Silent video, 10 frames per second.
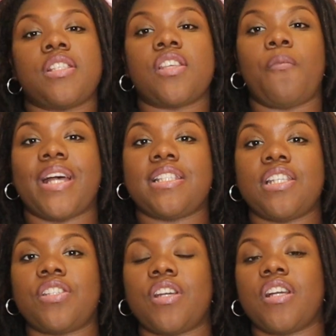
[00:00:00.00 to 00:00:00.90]
So my
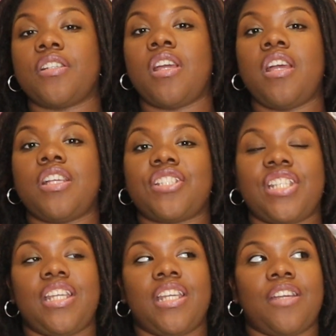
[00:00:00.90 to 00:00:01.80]
teacher,
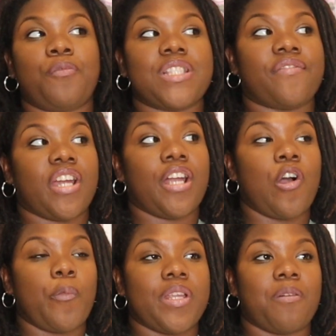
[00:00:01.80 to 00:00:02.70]
she was very
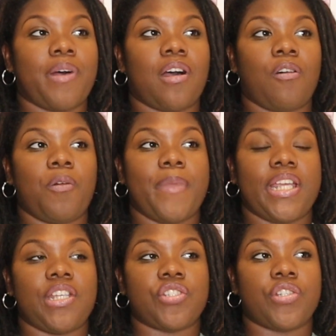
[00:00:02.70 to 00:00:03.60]
open about
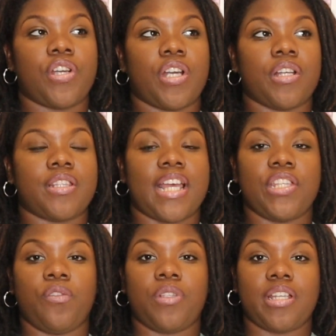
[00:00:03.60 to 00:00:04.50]
making sure that
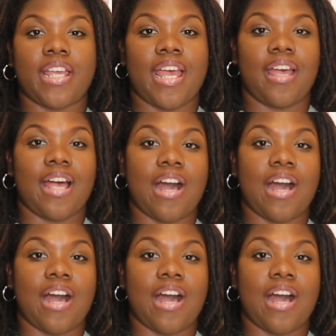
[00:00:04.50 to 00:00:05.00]
you look at